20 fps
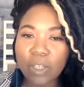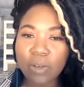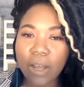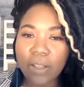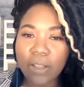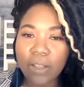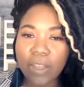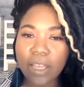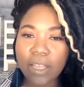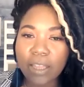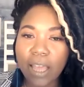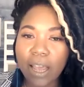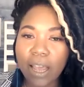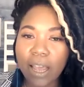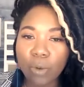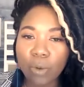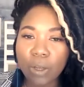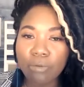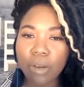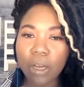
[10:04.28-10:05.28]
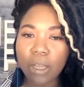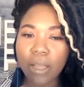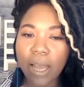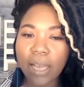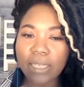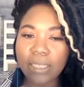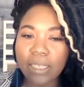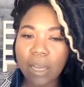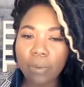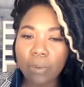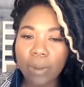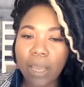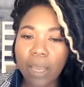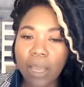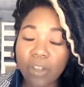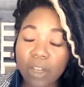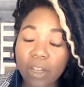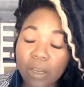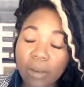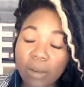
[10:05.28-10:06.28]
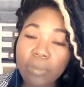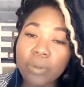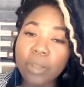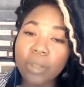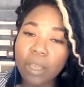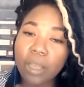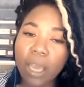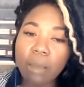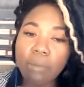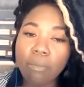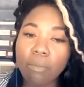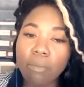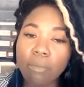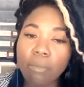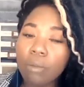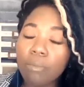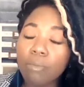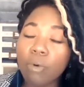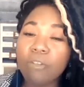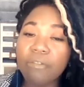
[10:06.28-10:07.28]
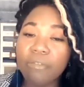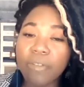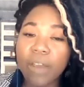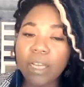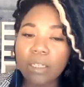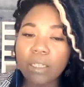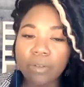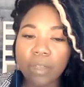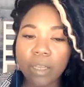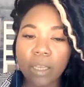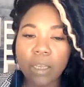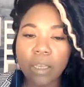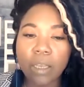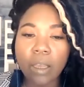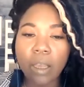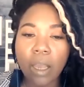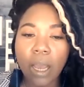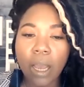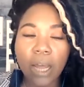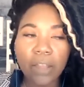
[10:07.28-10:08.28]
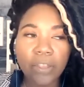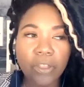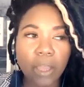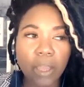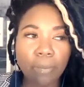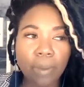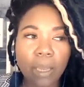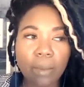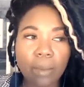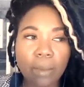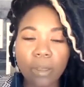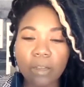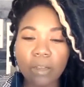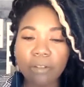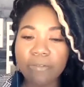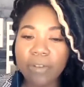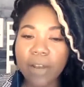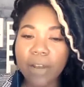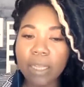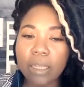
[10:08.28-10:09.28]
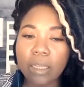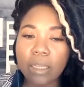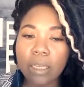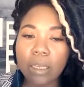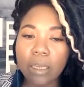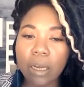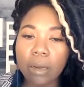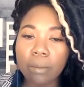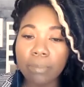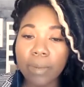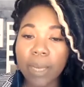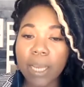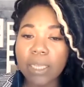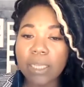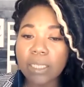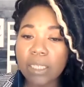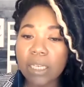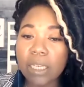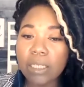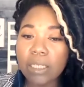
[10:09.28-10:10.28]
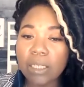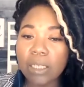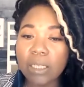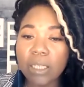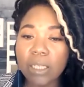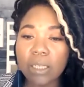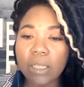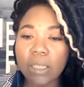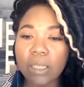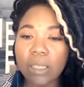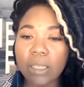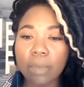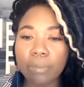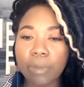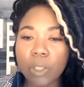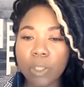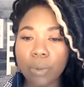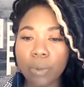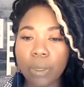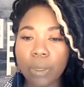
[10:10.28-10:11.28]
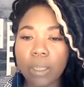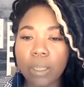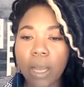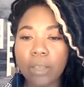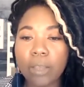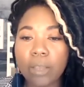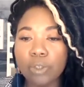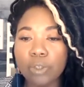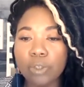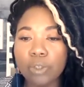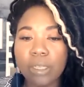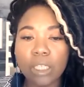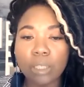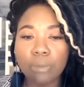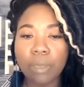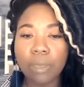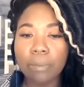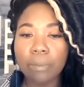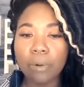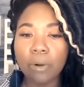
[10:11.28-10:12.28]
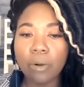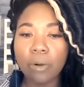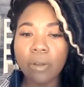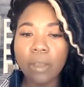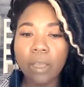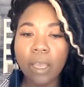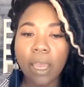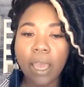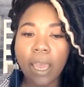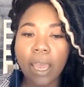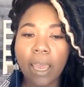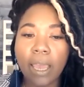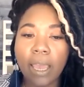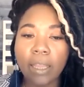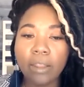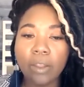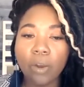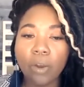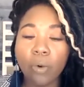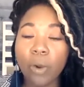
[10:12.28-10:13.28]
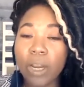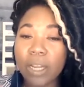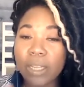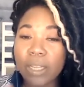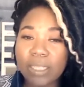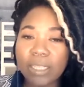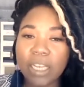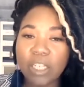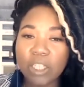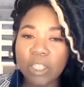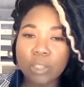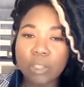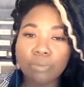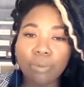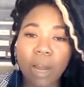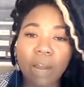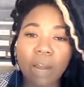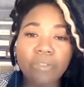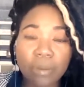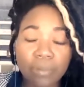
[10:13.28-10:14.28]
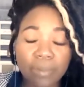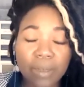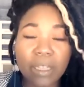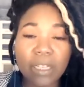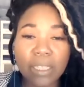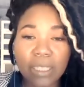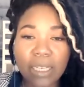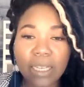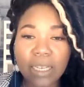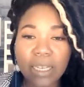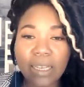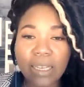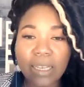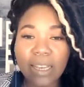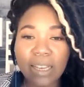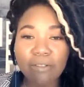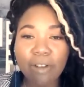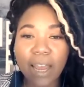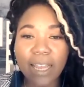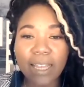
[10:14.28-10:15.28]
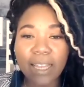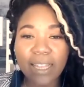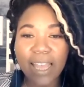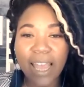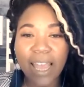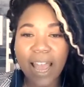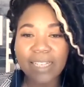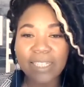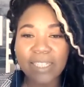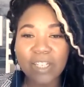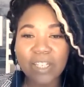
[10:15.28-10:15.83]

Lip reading: I think that we realize that we have to communicate more effectively. I think people have finally paid attention to the link between how you treat its people and the organization's profitability, right? It has